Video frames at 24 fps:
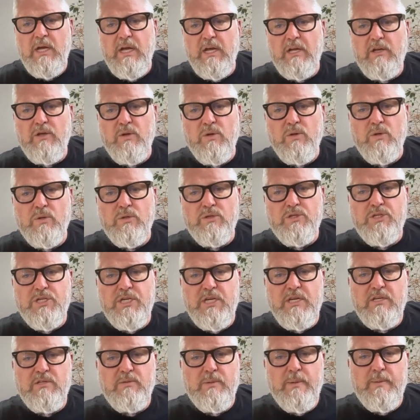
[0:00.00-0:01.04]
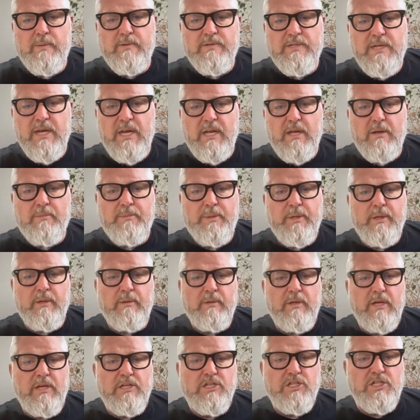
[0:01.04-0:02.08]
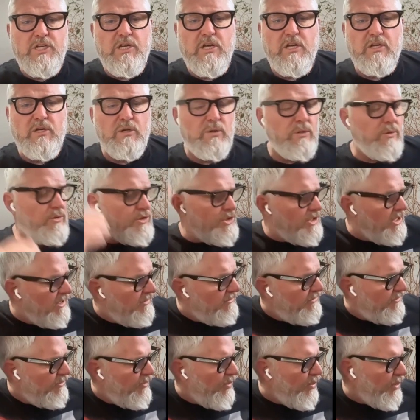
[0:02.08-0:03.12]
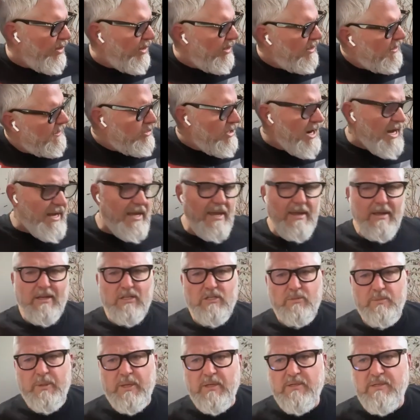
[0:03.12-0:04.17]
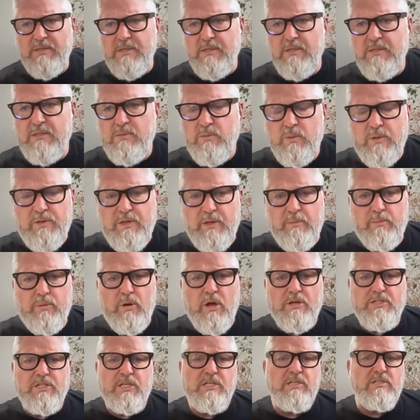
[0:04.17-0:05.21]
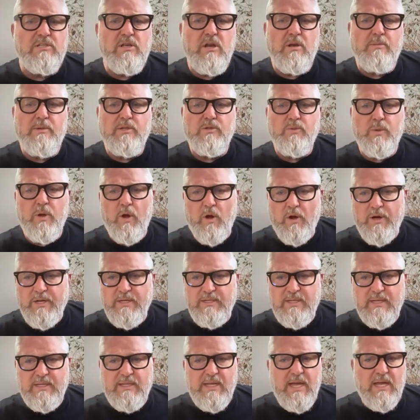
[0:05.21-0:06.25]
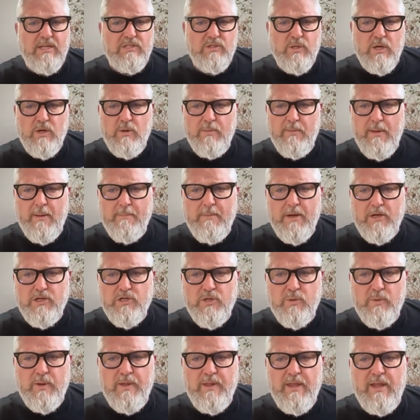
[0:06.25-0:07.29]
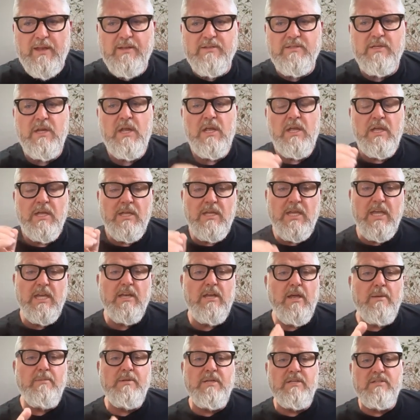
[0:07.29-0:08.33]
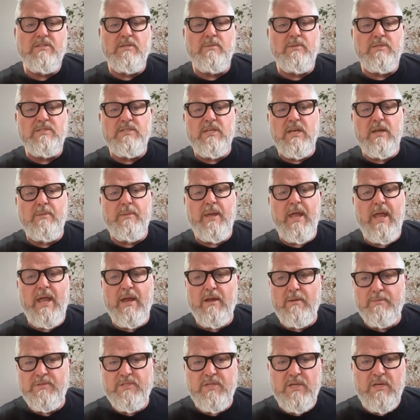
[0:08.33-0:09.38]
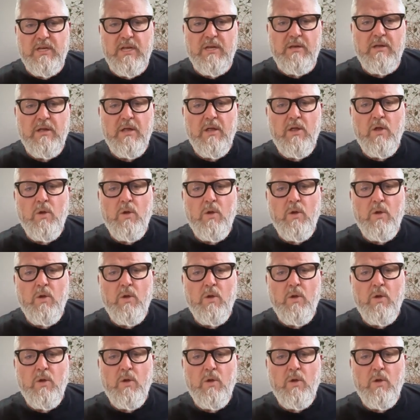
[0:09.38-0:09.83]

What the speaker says: Google Sheets, we were setting up a Google Sheet for tracking expenses within Project Atonimus. We already did that, so I'm not sure why that is. GitHub needs to be set up and Obsidian.